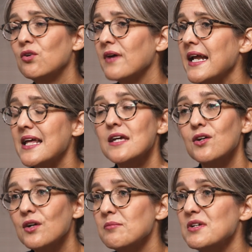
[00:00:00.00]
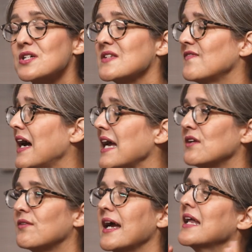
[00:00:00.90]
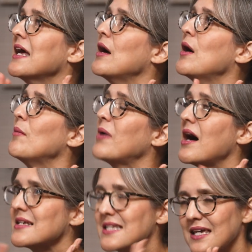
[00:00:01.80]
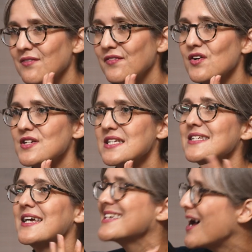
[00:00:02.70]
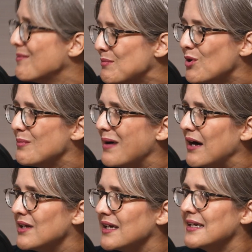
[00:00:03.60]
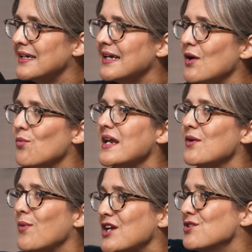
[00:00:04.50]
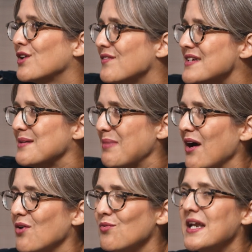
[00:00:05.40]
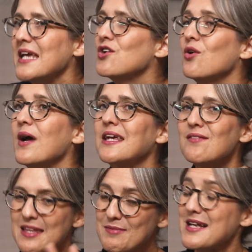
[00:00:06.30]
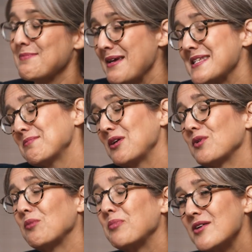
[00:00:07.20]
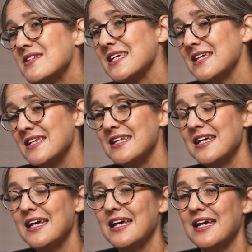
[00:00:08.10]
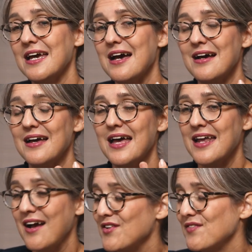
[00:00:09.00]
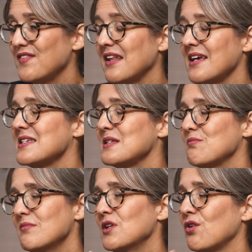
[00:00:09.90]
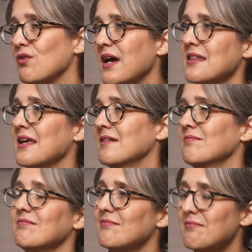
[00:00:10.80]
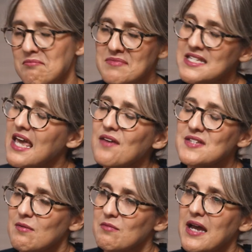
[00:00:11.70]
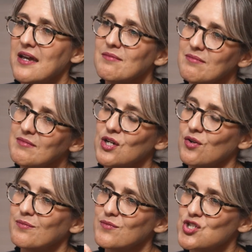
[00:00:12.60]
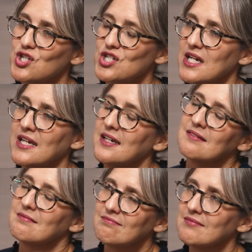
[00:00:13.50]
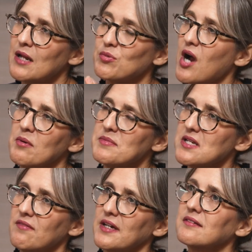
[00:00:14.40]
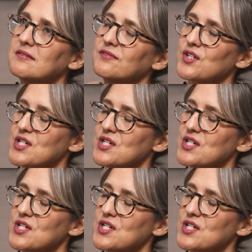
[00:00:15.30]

great. I think you're going to be just fine, right? Pausing first to say, tell me more about it. What are you nervous about? And giving them that space to be a real person and have their feelings, and then save some of my, shushing and problem solving for